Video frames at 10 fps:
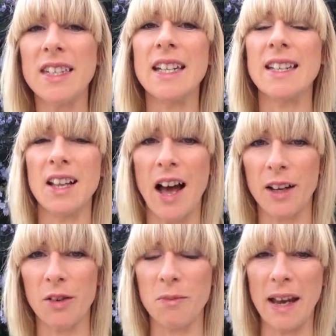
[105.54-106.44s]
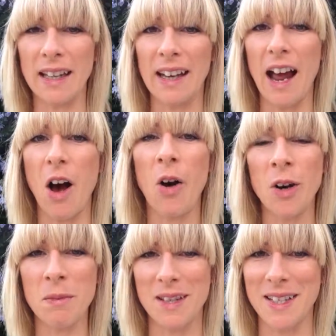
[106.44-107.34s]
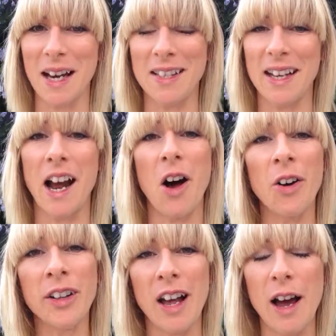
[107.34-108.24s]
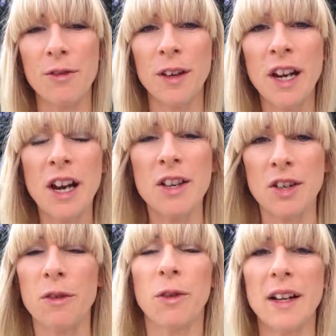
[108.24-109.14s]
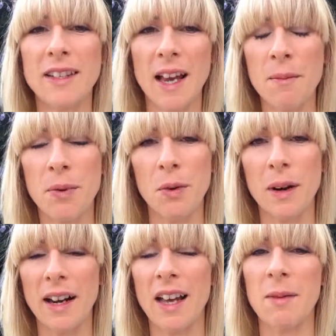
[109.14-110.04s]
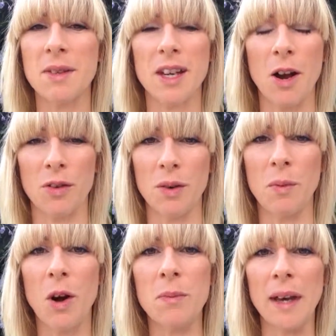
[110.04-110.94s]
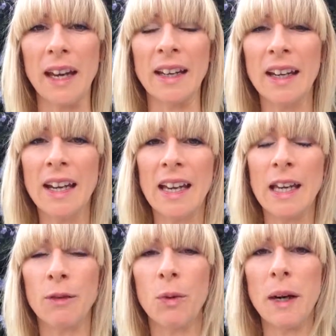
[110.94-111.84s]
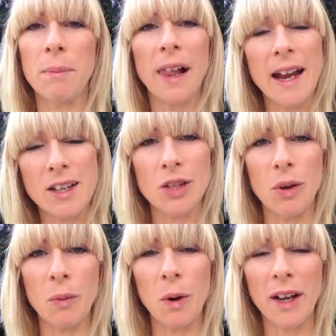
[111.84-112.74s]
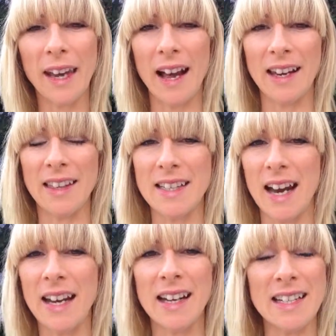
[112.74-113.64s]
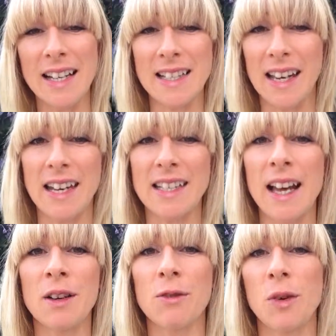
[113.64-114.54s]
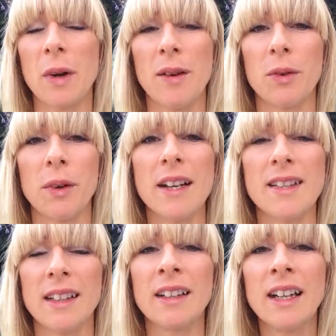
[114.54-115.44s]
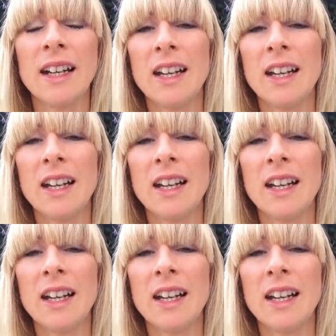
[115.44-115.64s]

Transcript: dislike of making our own mistakes in our own life. So for example, when it comes to health and well-being, if we plan to do a workout in the day and it doesn't get done for whatever reason,